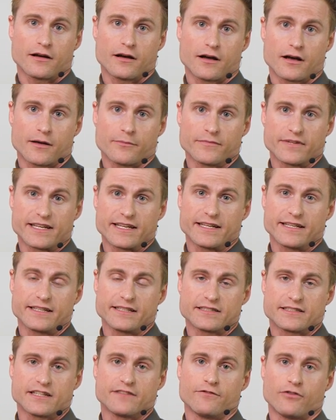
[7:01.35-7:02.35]
um,
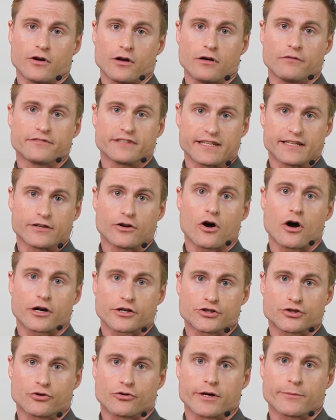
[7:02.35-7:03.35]
is involved in
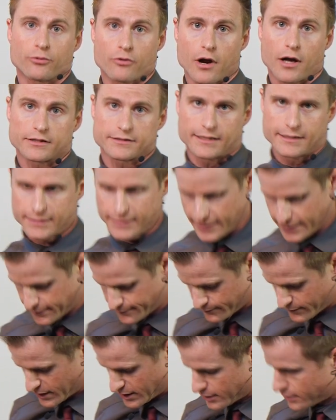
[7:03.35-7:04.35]
auditory processing.
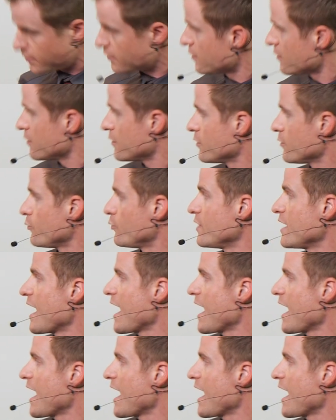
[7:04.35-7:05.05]
We